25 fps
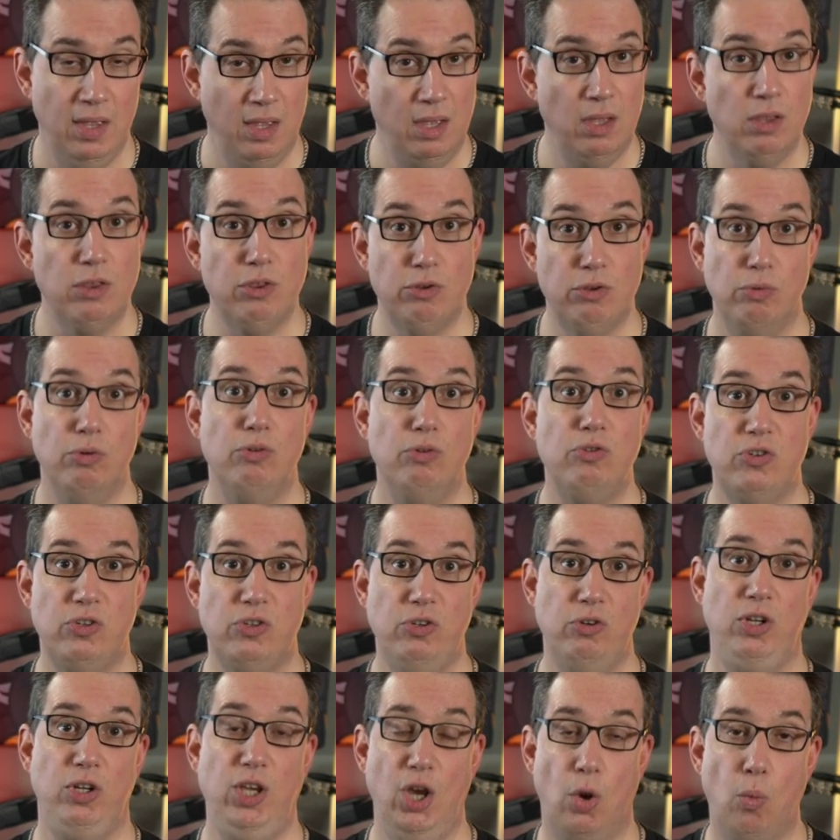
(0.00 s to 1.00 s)
through
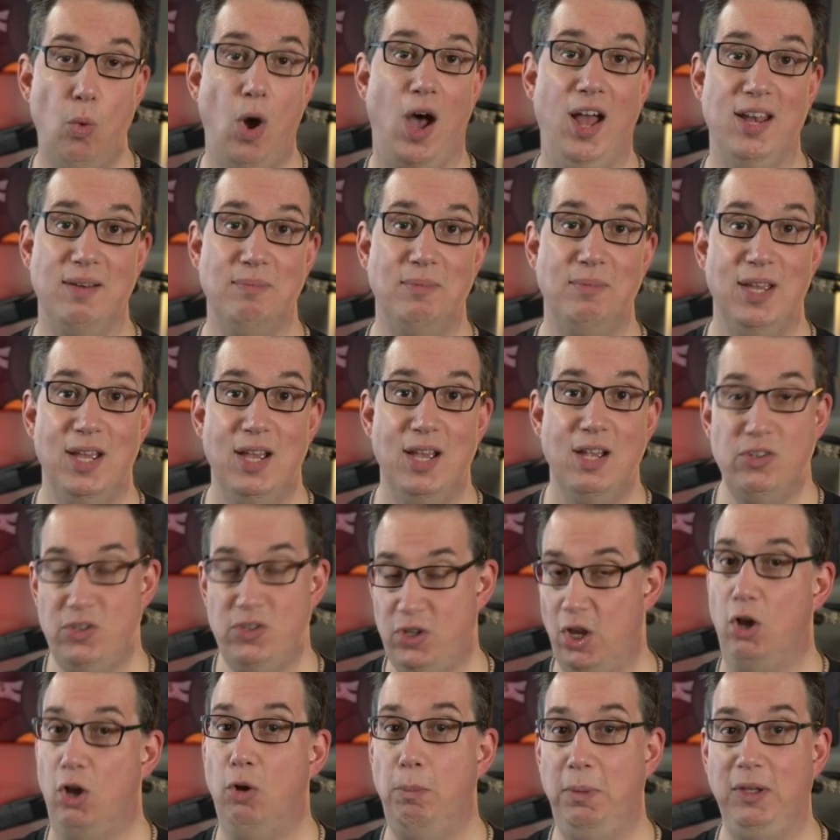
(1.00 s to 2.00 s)
Studio One.
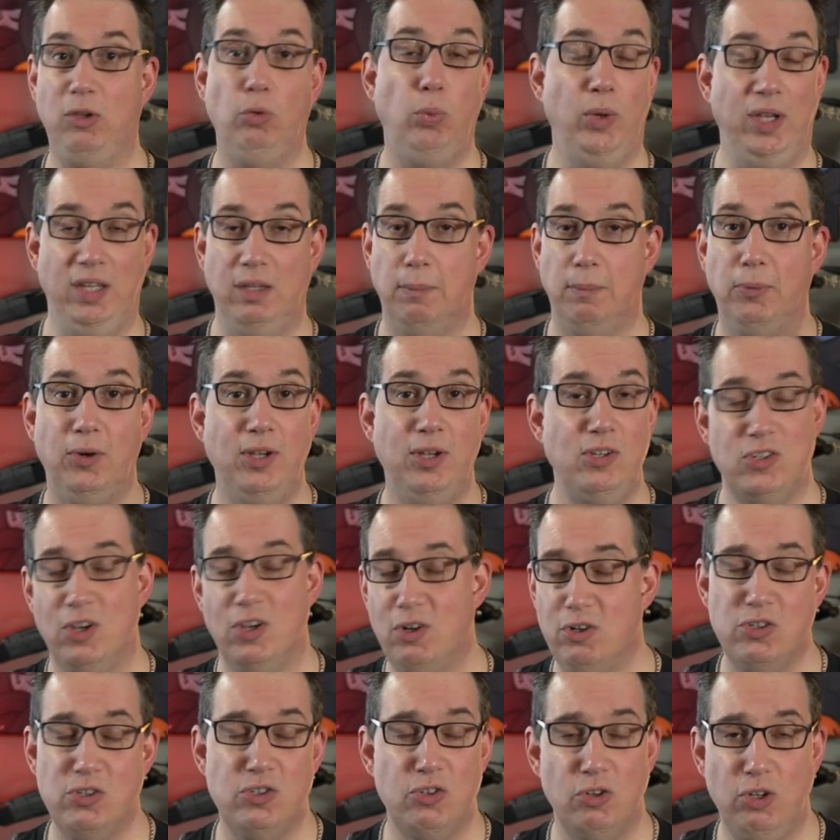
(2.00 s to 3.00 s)
So between the
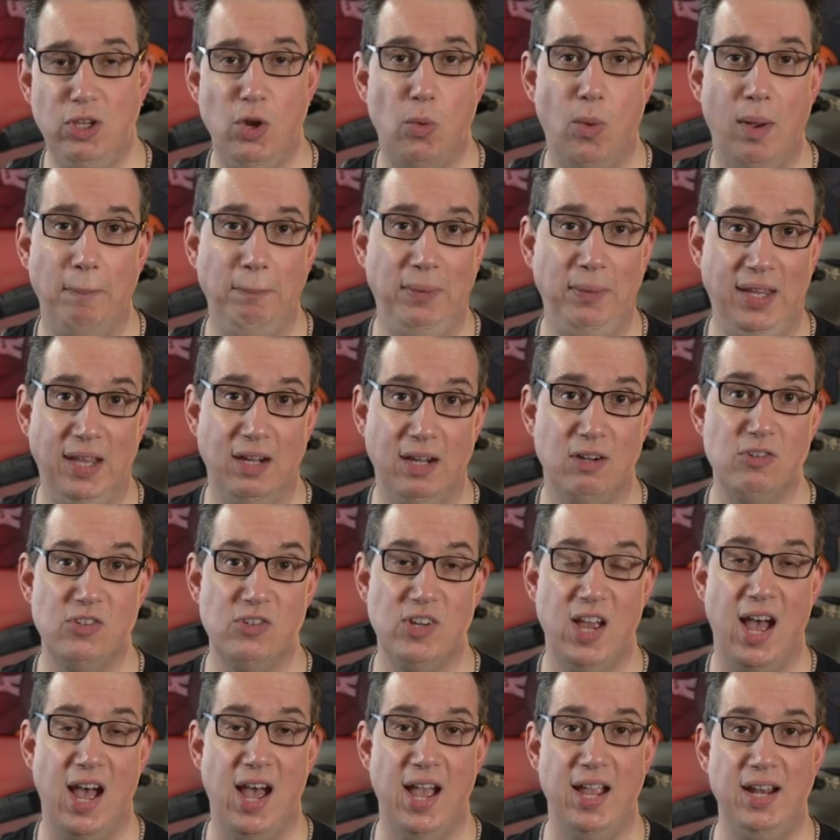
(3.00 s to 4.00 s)
PreSonus Studio One Beginner's
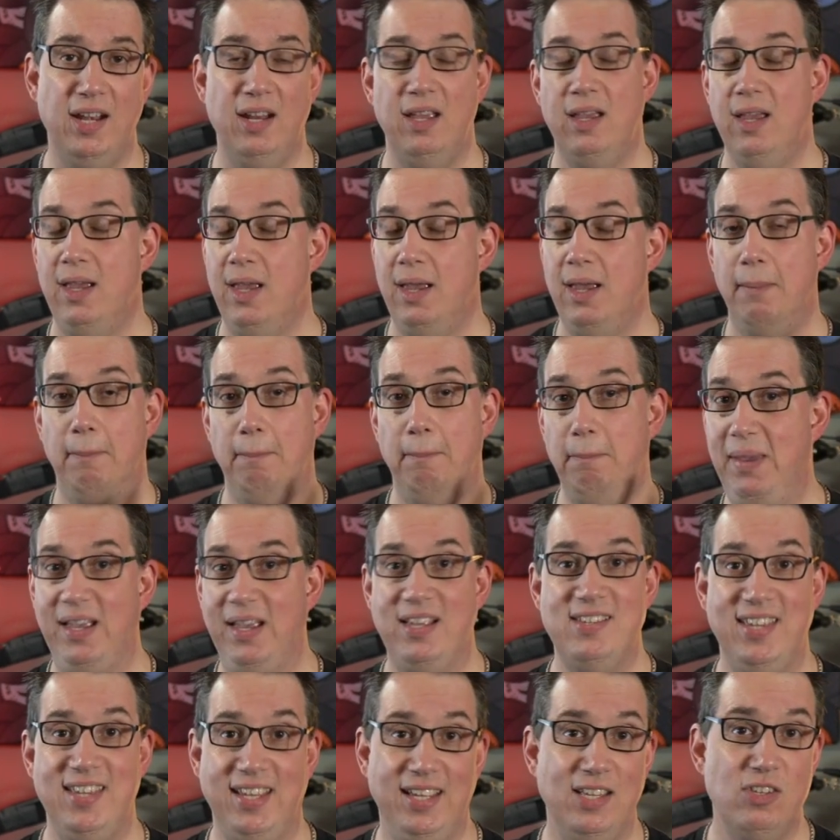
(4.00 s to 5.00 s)
Guide,
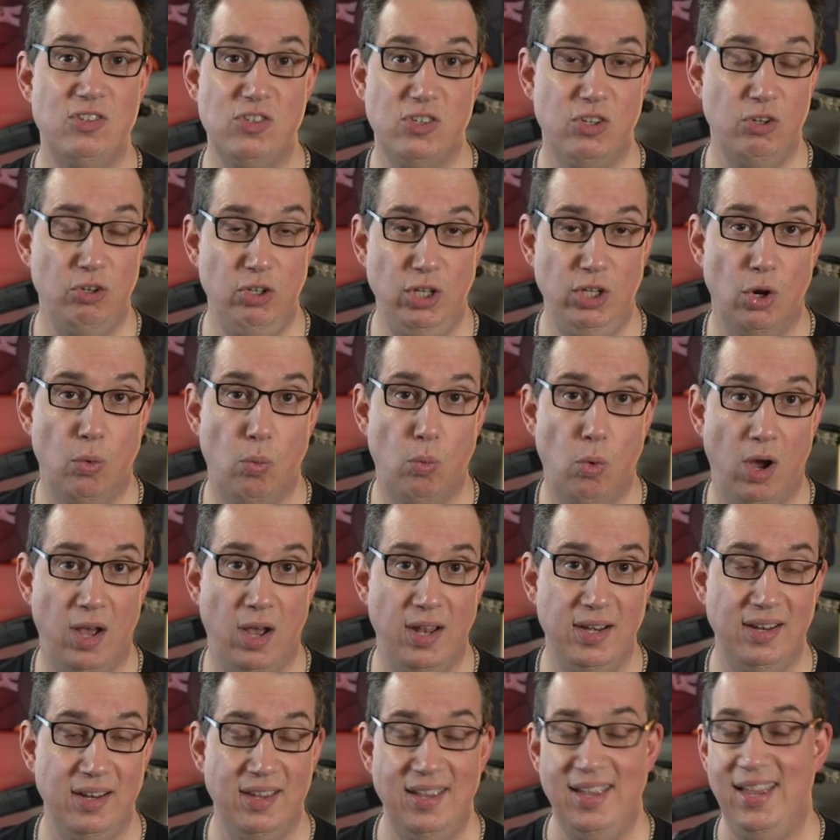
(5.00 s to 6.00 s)
mixing in Studio
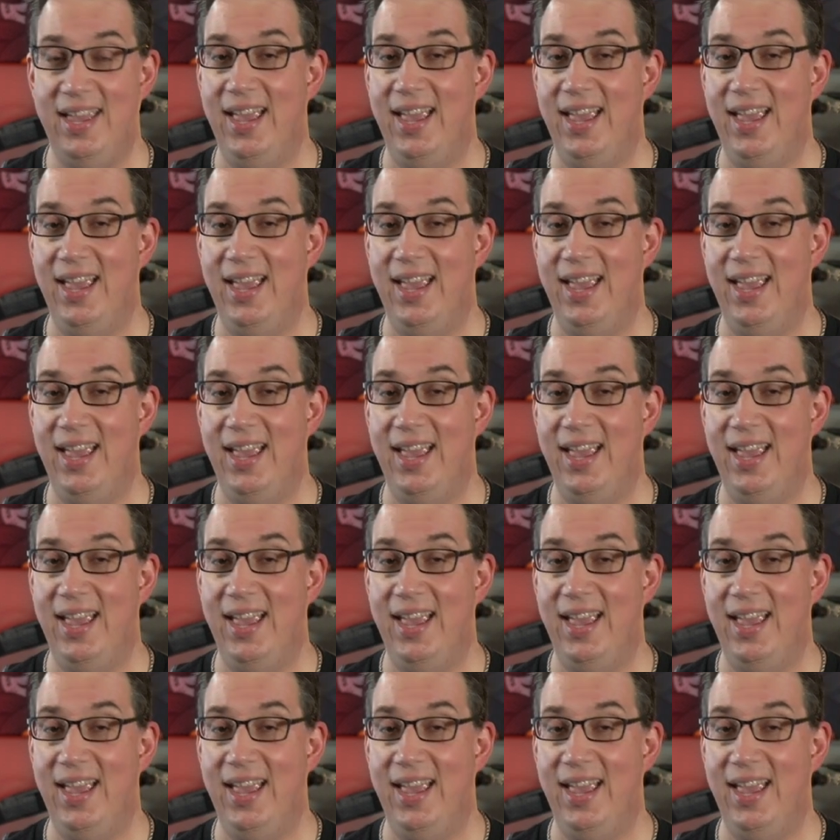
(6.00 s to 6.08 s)
One,